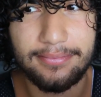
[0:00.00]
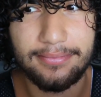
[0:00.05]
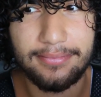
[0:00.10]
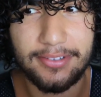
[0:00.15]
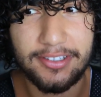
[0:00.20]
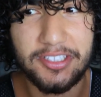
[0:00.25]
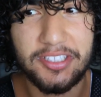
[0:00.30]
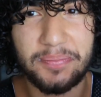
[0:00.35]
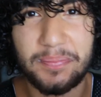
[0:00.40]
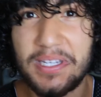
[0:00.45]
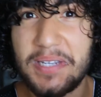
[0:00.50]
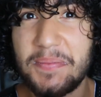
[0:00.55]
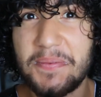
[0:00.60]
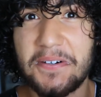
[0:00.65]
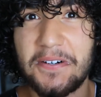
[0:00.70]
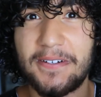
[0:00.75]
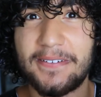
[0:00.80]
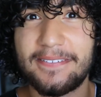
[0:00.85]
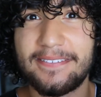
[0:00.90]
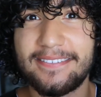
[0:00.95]
there's
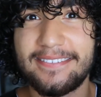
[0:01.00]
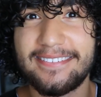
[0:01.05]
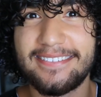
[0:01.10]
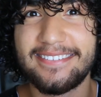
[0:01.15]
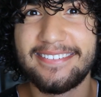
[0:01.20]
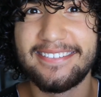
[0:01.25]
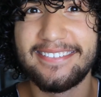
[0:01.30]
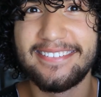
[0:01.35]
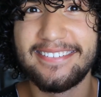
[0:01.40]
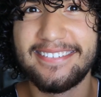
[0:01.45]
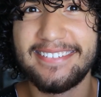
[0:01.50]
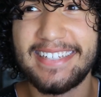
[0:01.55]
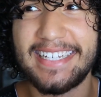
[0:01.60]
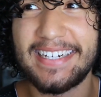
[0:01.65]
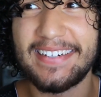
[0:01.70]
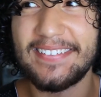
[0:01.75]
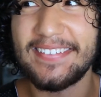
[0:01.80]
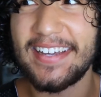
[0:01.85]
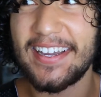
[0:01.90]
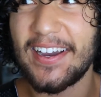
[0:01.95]
people, and
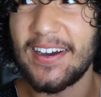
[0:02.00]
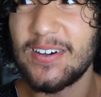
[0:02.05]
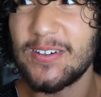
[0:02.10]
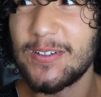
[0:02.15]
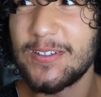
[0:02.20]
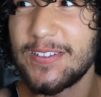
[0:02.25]
I'm like, oh